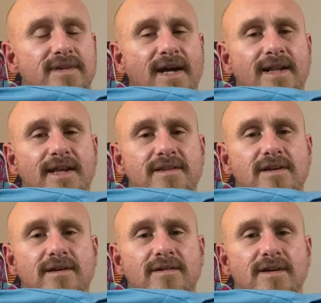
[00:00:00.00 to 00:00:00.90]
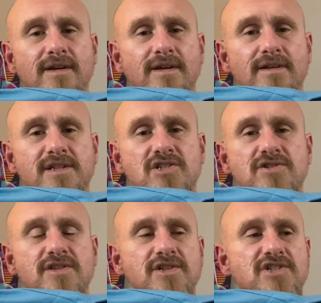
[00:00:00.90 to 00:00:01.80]
kind of like
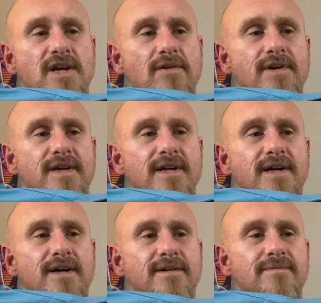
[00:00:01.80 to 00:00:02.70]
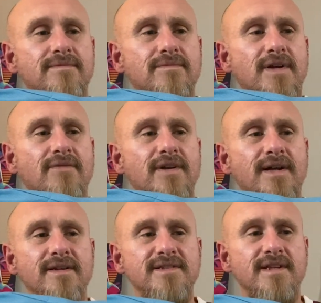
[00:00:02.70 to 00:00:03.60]
the Jerry, whatever the
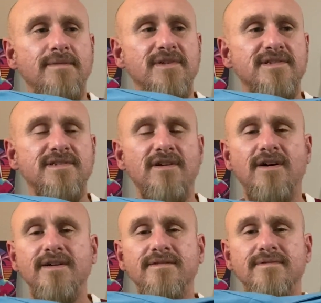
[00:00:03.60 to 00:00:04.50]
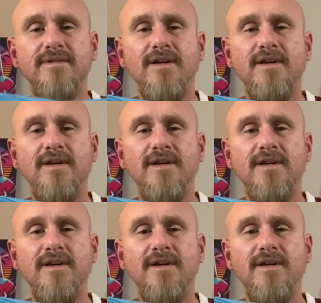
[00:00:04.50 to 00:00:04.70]
hell his name is, song.